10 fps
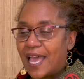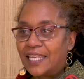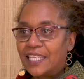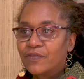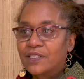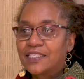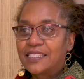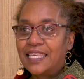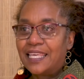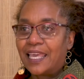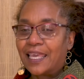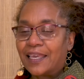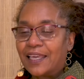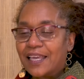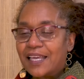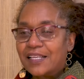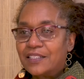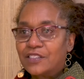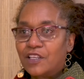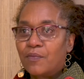and even seeing
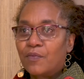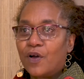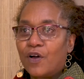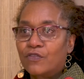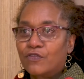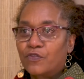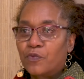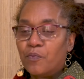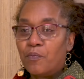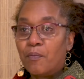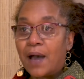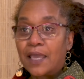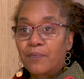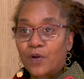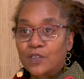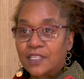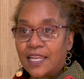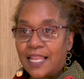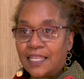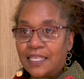some of my
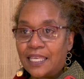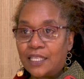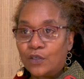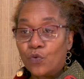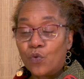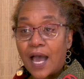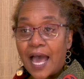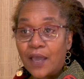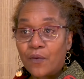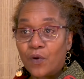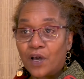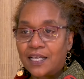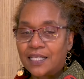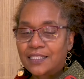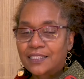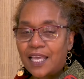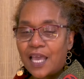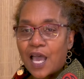personality and who I was,